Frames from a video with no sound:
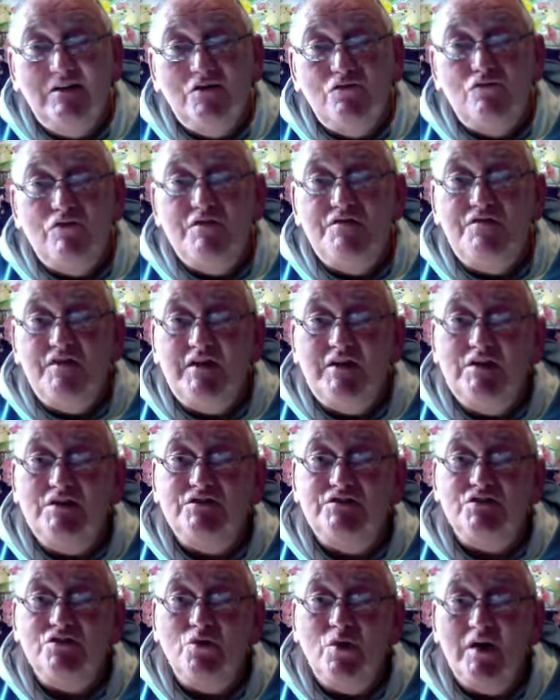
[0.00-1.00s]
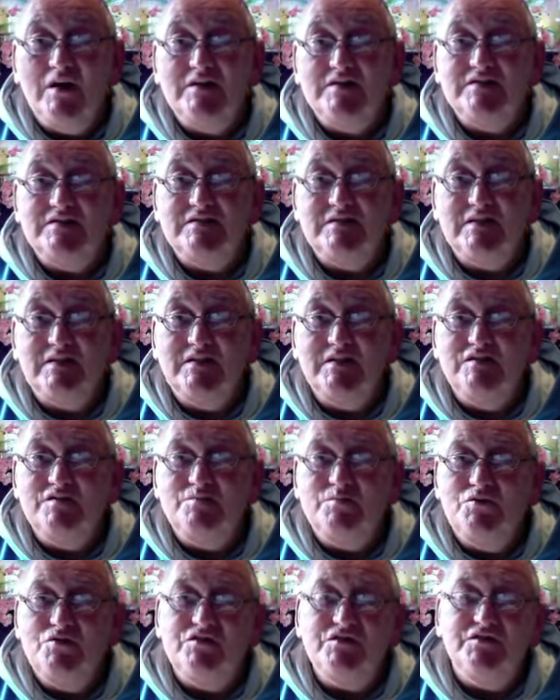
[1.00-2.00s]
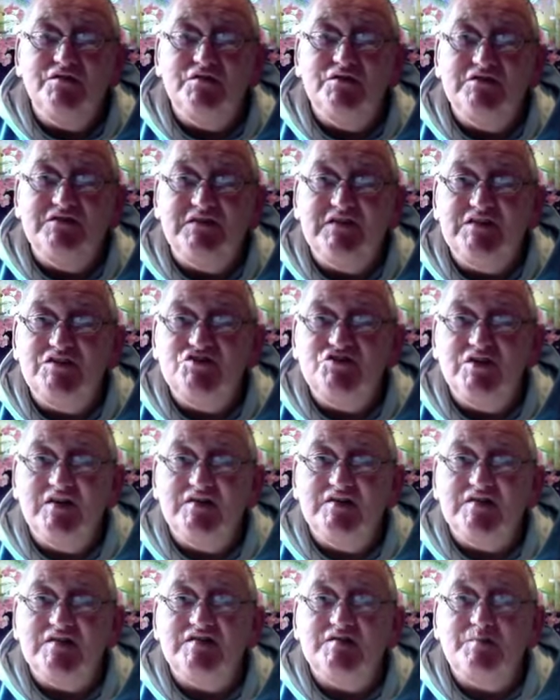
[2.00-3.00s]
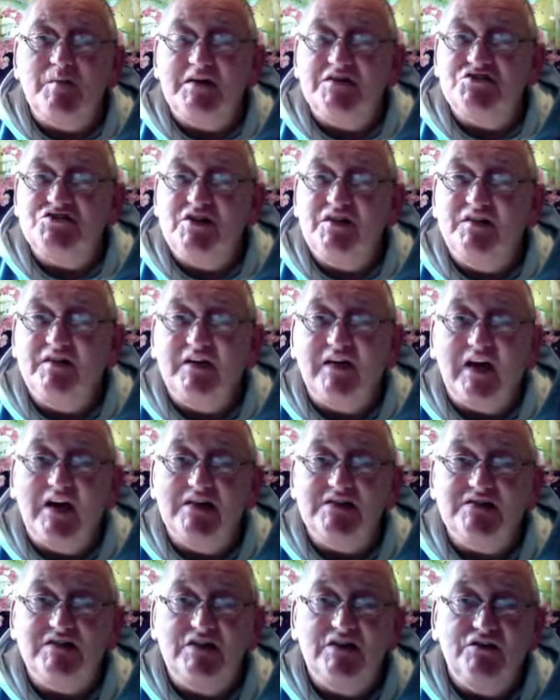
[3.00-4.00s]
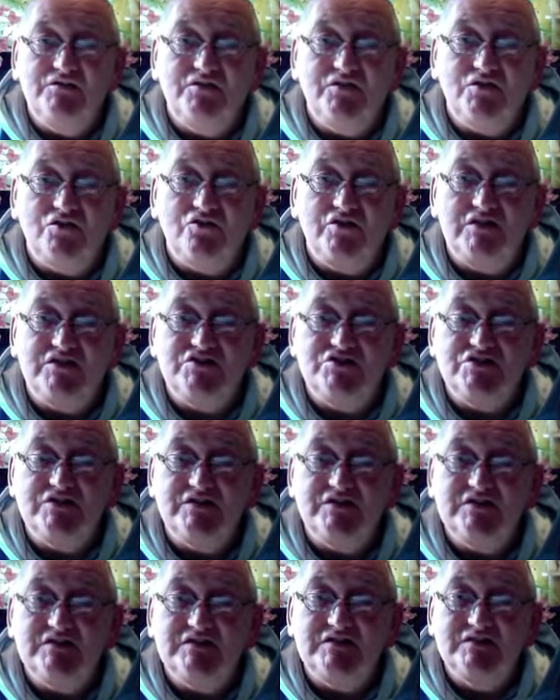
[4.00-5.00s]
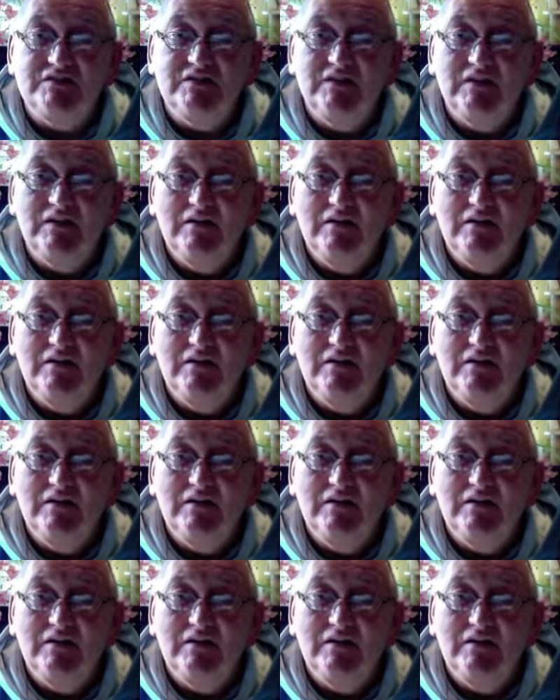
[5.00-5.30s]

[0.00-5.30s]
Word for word: revealed to us in his beautiful teachings, especially the Canticle of the Creatures.